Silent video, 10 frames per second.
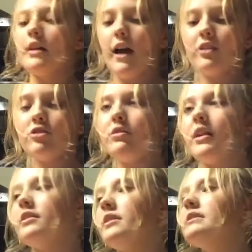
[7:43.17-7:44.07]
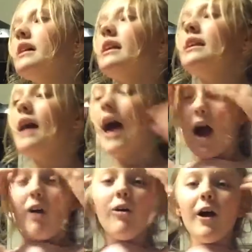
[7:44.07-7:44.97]
As shown like this.
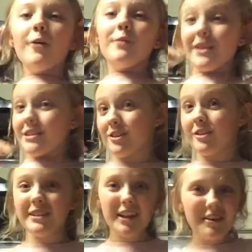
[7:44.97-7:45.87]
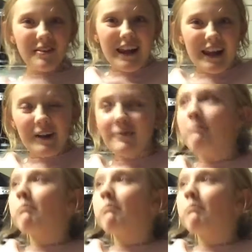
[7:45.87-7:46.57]
Now we can start decorating.